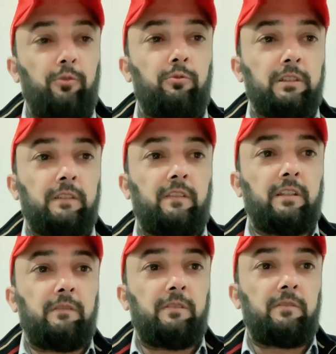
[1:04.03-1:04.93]
you can
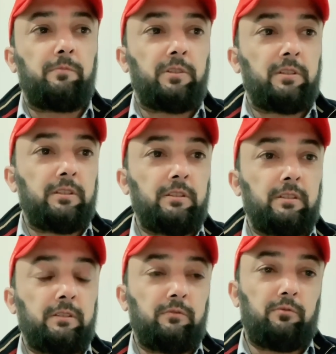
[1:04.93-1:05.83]
save this money
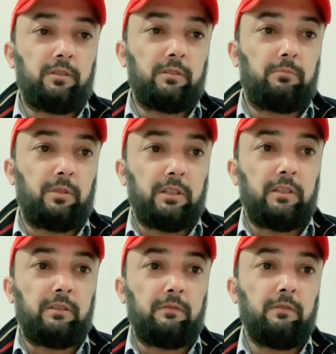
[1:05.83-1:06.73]
and you can
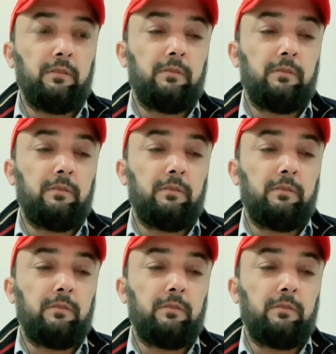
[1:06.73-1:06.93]
buy